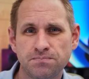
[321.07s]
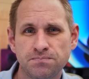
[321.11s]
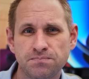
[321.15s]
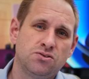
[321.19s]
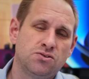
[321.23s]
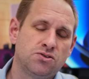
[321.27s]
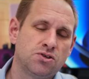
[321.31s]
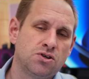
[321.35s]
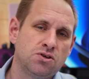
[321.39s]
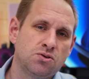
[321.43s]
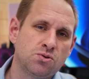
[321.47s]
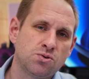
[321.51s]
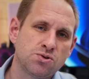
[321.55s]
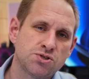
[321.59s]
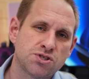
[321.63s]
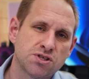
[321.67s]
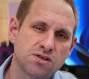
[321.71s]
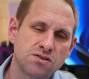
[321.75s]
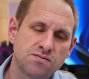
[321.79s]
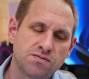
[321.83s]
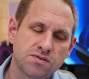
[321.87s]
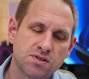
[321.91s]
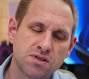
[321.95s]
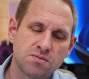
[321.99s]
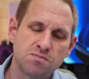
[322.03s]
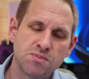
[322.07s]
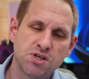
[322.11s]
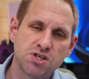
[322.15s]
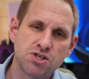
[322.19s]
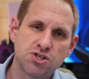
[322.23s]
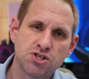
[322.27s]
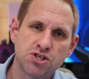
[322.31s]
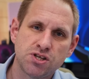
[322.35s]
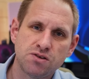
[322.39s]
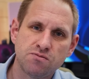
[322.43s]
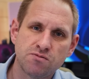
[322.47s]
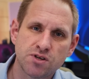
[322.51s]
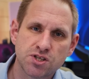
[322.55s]
The laws of
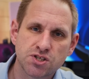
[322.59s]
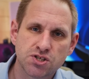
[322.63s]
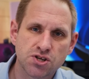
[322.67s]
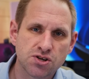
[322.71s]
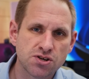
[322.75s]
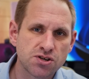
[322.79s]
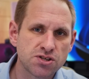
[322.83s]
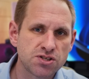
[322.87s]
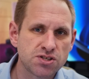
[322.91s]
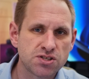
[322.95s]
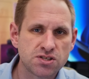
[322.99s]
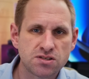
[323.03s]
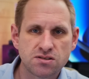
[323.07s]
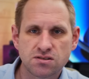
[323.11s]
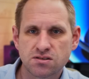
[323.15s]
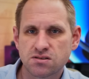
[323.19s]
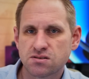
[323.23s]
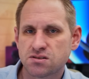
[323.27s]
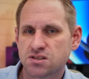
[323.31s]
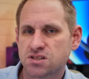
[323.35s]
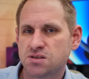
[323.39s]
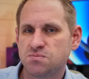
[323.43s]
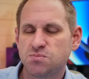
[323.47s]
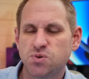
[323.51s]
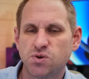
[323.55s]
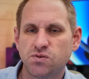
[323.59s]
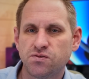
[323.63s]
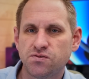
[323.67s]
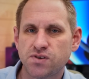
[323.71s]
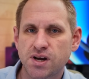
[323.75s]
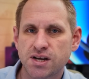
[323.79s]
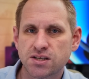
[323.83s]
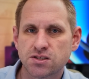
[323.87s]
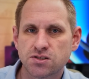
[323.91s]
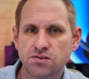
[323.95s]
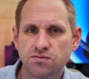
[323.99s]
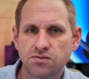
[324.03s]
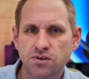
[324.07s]
diminishing returns is a simple
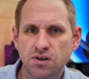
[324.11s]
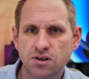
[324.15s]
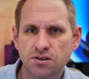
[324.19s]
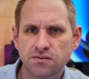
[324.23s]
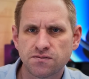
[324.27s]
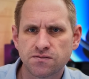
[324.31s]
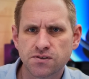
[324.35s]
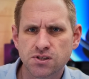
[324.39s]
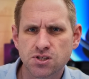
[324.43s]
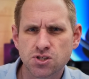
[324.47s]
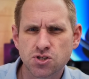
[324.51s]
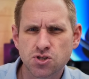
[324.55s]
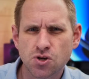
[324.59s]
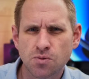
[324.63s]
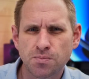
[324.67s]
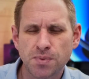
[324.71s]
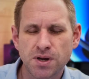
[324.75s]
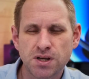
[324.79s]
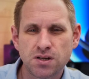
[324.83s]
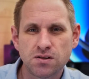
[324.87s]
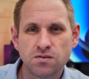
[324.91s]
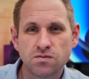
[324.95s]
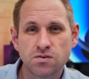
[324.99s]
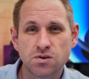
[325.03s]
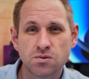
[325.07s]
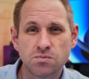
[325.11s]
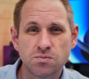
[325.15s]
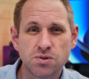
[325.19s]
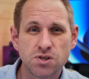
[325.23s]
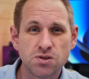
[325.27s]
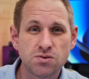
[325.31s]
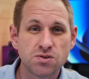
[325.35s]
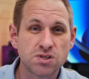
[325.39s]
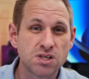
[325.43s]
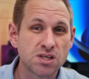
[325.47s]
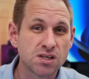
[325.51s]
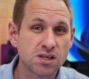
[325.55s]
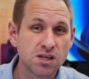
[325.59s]
fact of life for the top end of
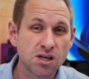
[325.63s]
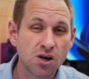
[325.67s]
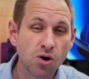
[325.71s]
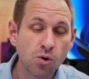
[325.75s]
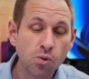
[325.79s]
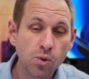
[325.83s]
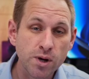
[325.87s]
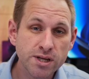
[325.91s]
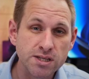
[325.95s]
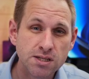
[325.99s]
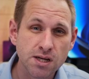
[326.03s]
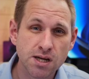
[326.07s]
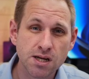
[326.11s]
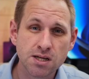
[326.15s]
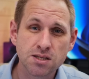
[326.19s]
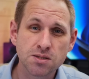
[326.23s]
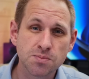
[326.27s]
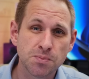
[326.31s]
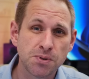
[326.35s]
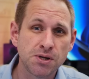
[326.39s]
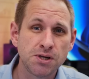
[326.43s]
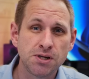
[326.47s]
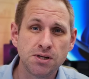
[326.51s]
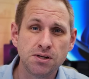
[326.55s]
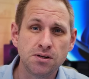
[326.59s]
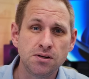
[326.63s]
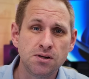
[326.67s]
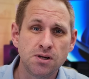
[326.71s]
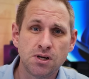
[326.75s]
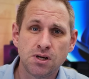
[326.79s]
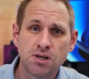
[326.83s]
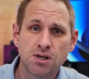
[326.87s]
computing, and it always has been.